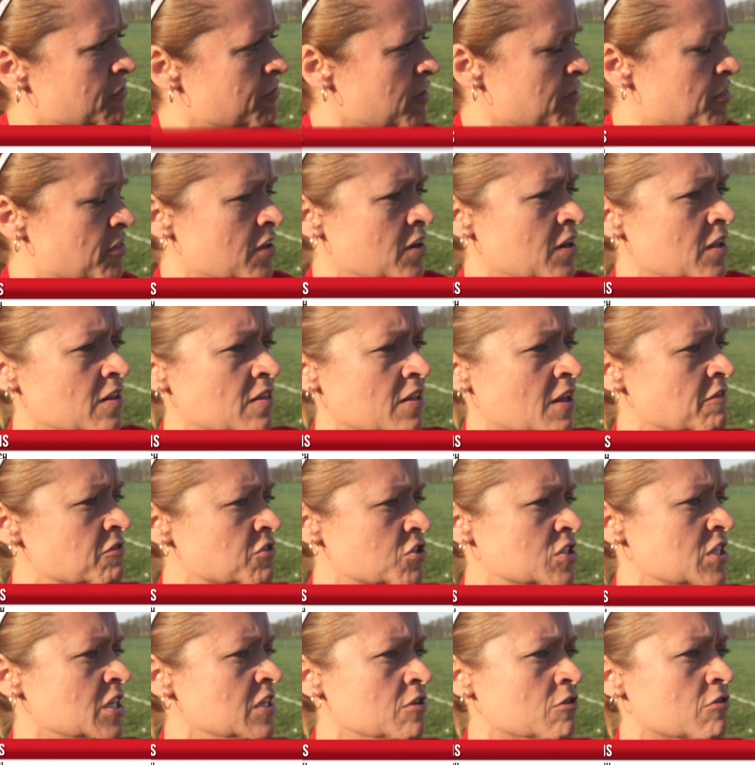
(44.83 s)
fifth inning,
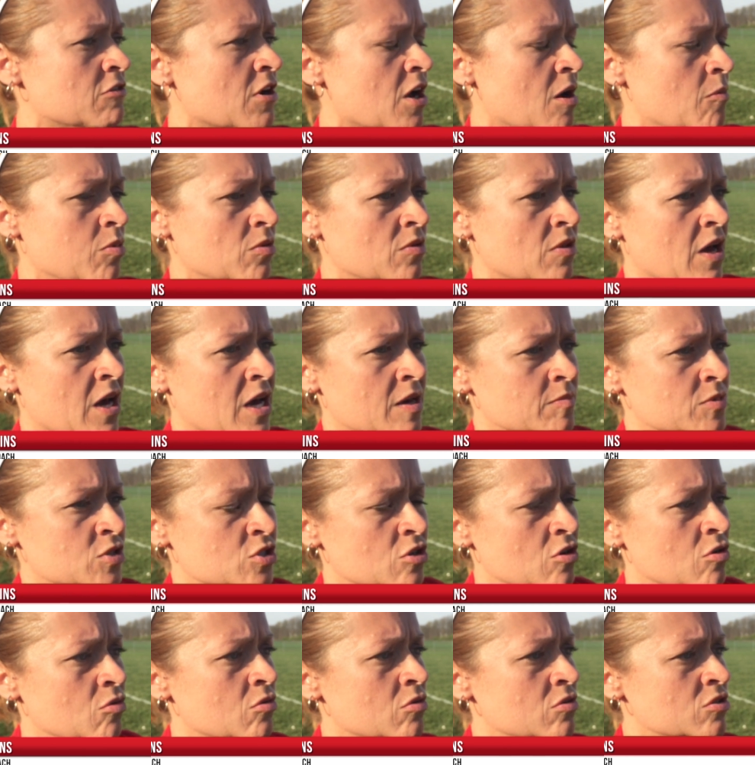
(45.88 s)
they've seen her a couple
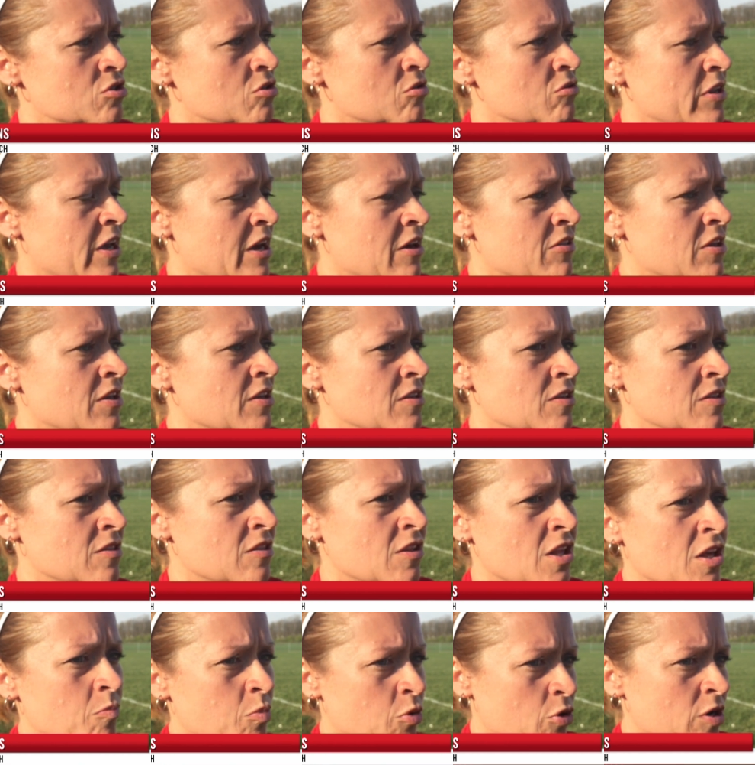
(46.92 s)
times, so so now they,
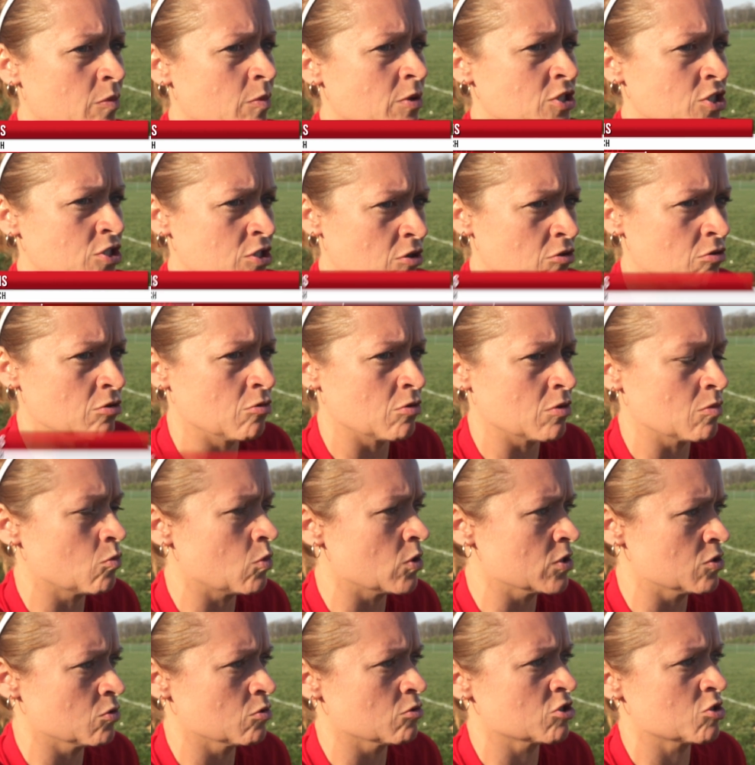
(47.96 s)
they pretty much know to,
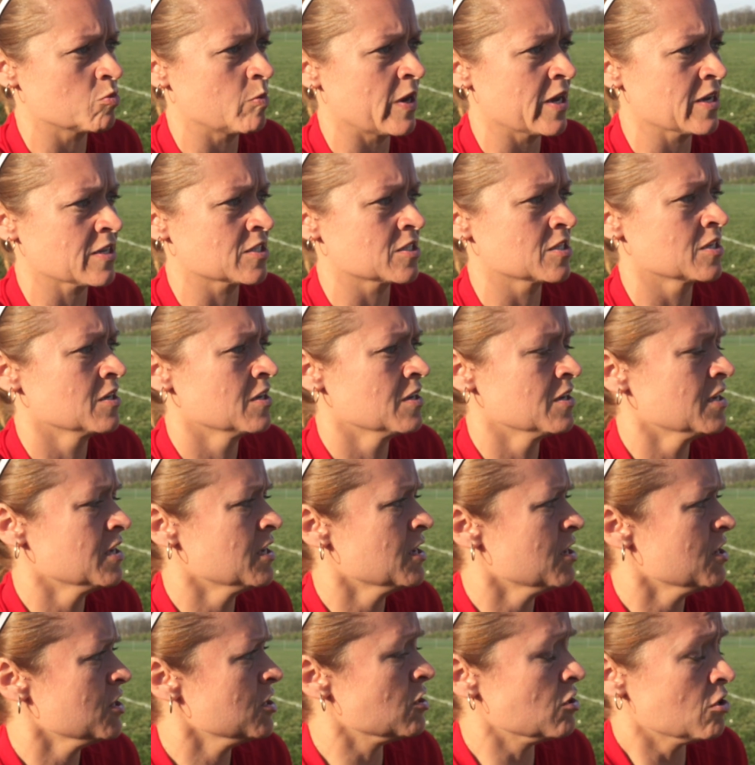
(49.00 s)
what to expect,
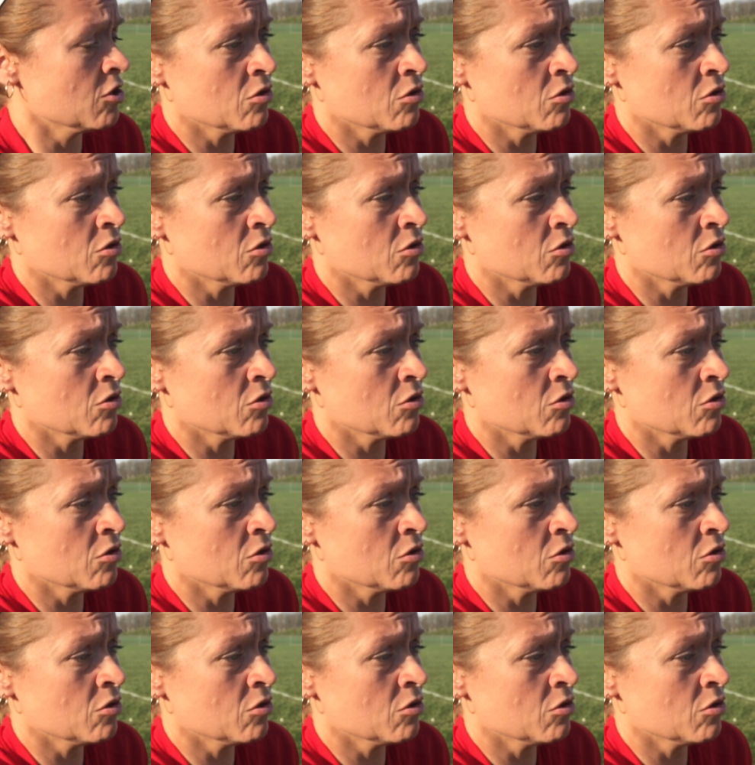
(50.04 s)
you